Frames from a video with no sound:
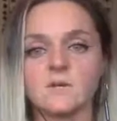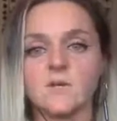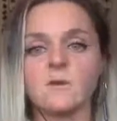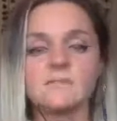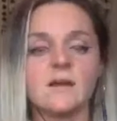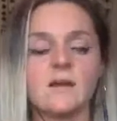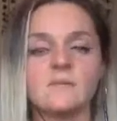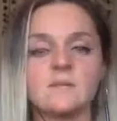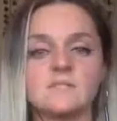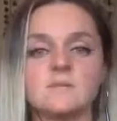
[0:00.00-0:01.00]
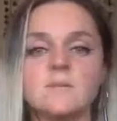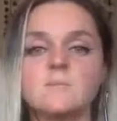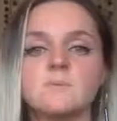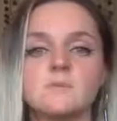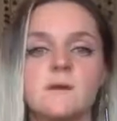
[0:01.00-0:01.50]
goes out then to the
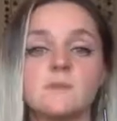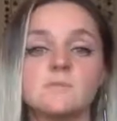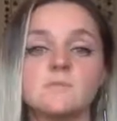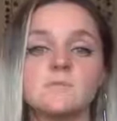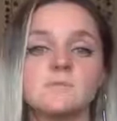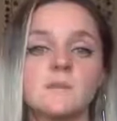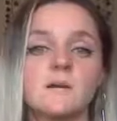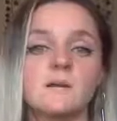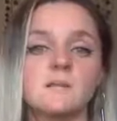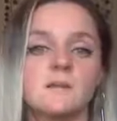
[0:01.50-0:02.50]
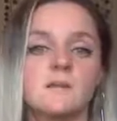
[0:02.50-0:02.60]
people around you as well.